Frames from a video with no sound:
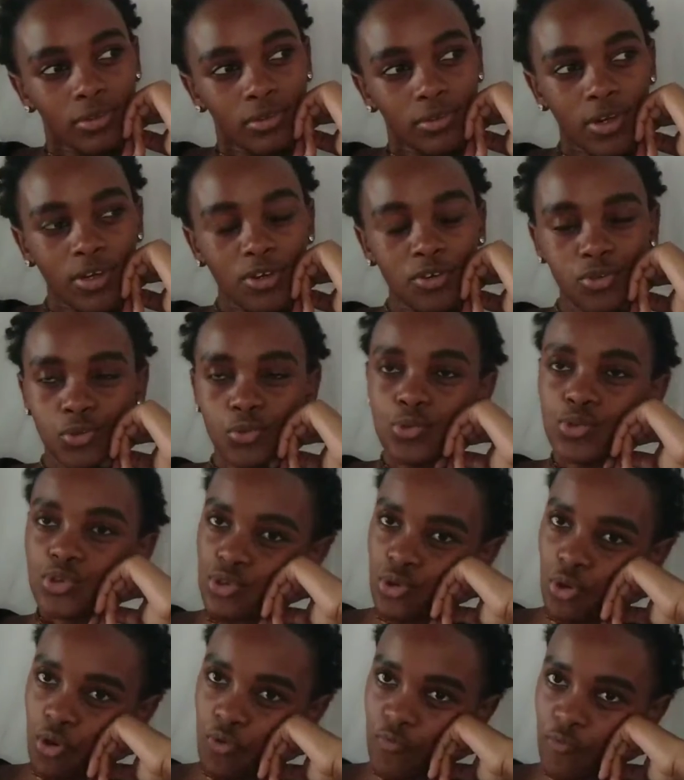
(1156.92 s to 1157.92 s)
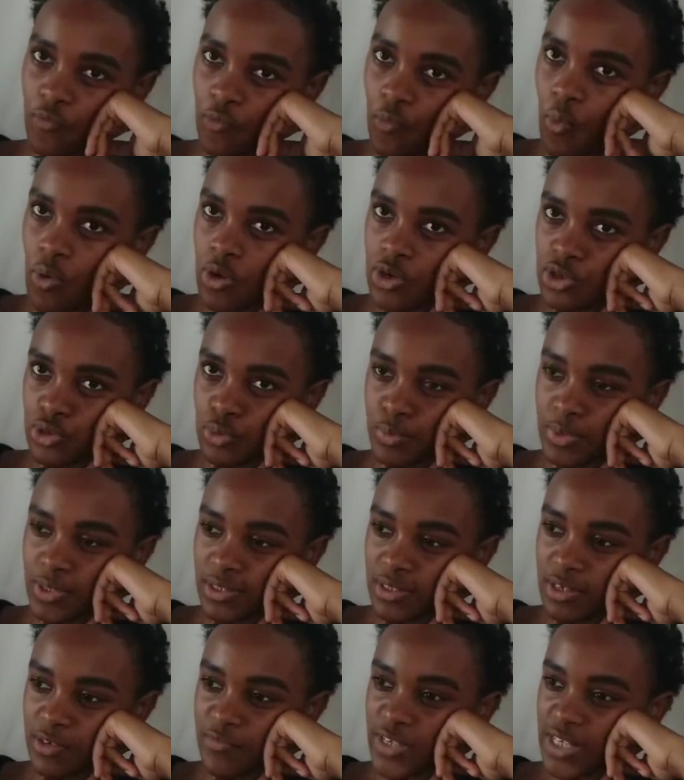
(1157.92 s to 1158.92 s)
the root of what you
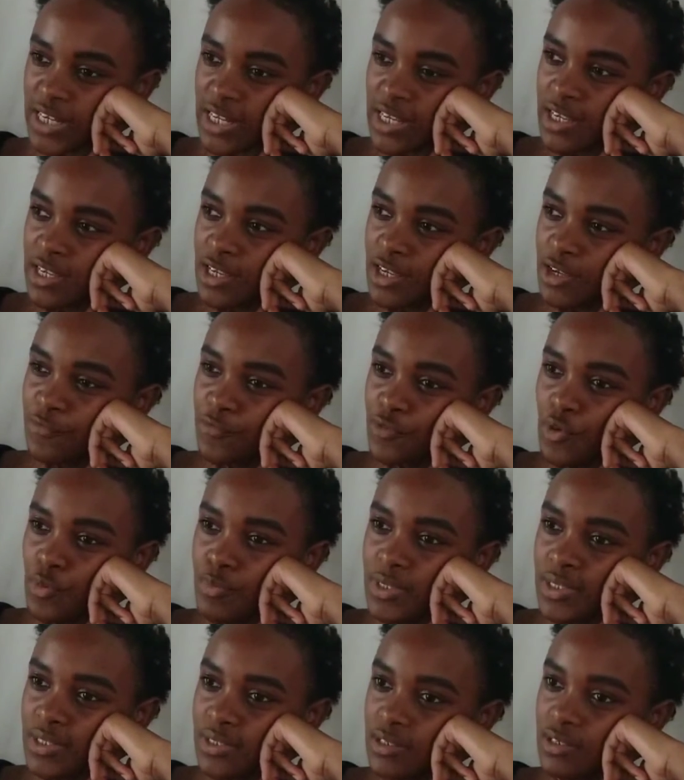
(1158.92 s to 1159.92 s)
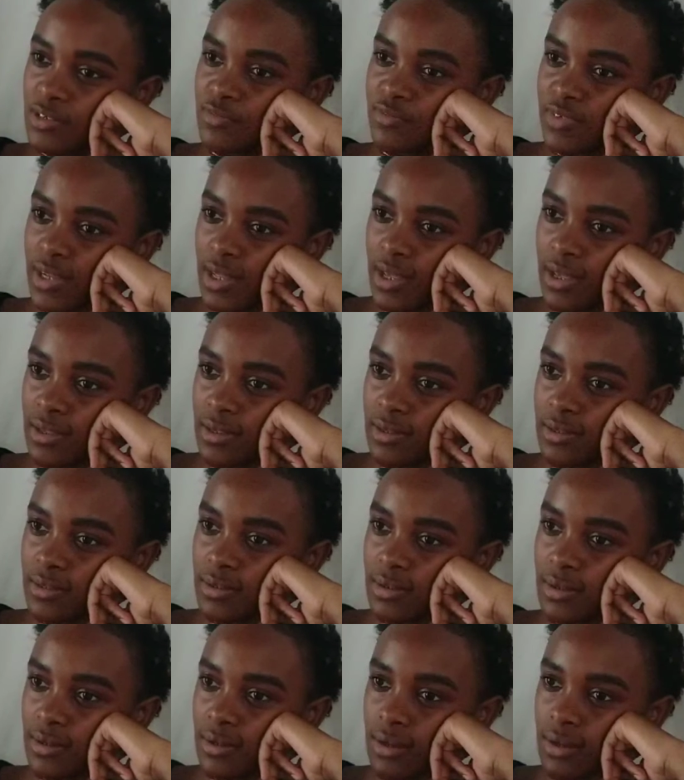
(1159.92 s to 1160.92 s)
believe in. If you believe
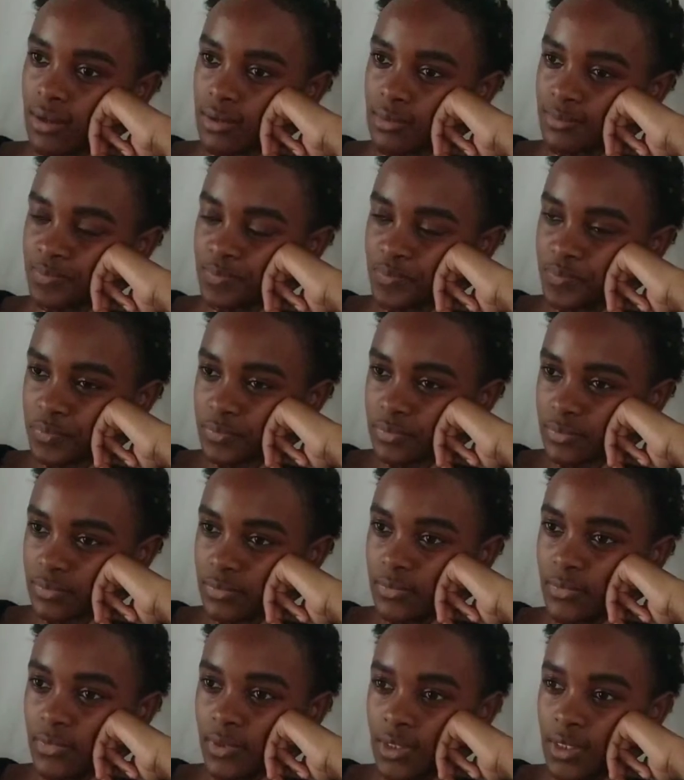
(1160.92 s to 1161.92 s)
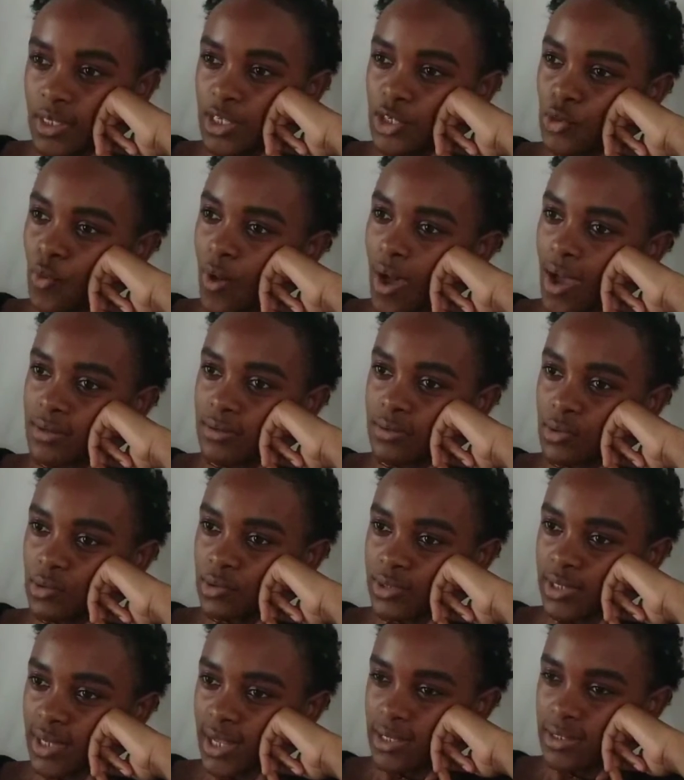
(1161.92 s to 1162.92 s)
like um, in one
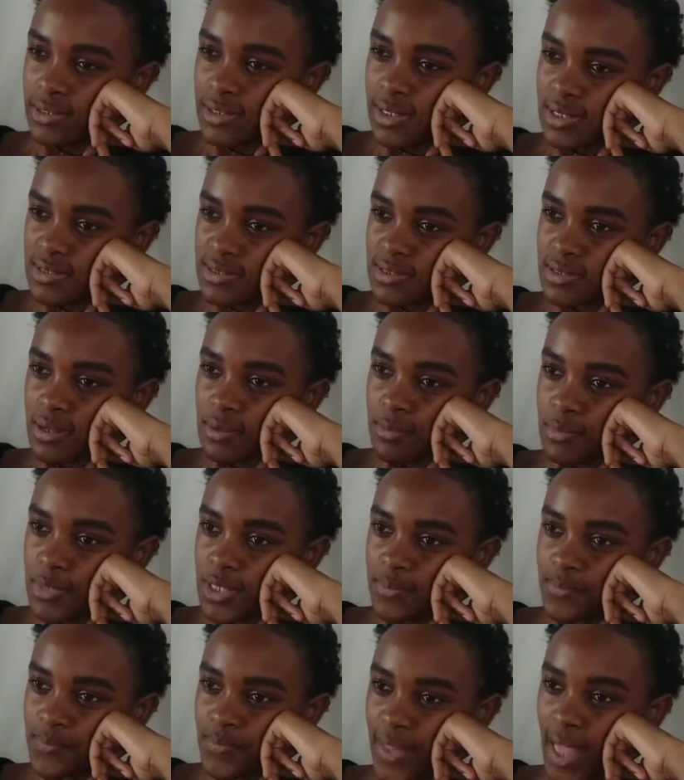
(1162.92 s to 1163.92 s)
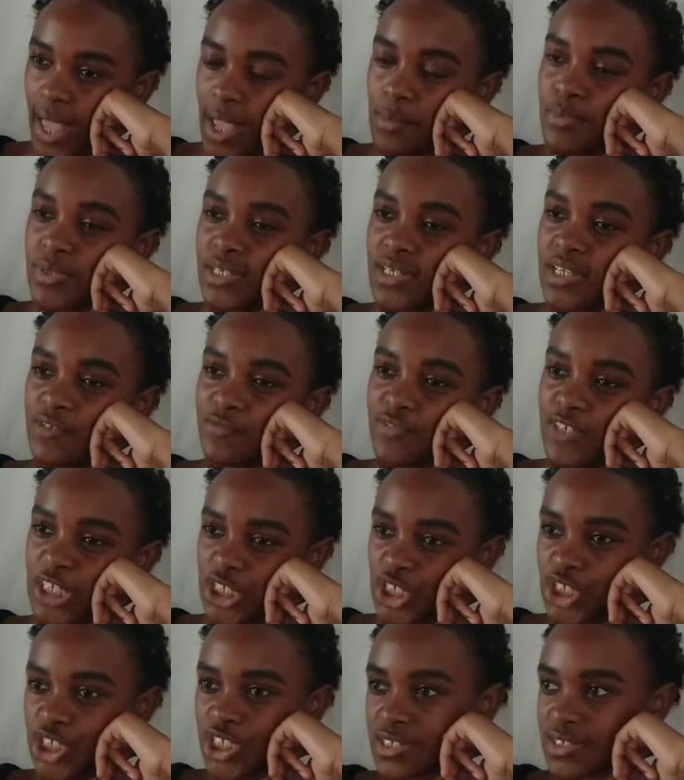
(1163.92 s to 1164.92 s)
God, like let's say me, I believe
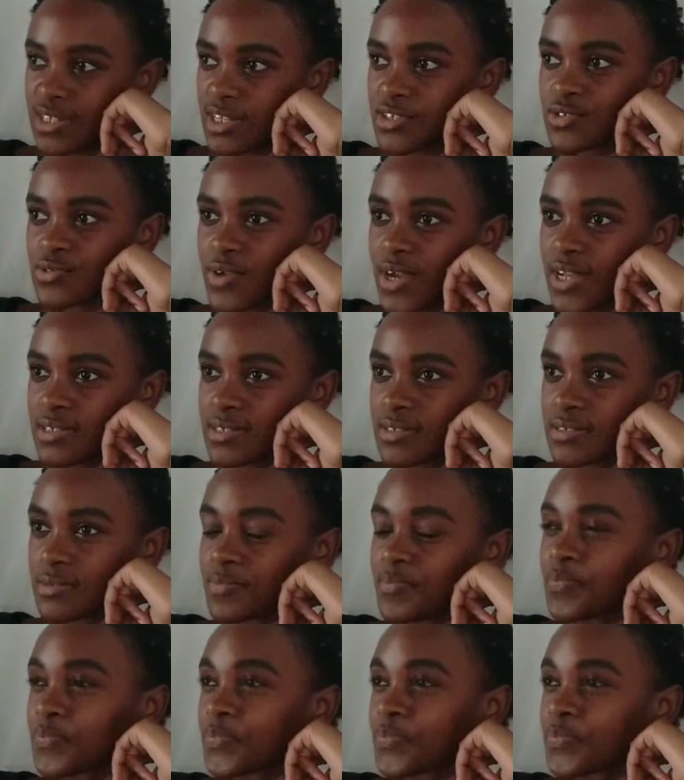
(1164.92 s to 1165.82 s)
in Jesus Christ.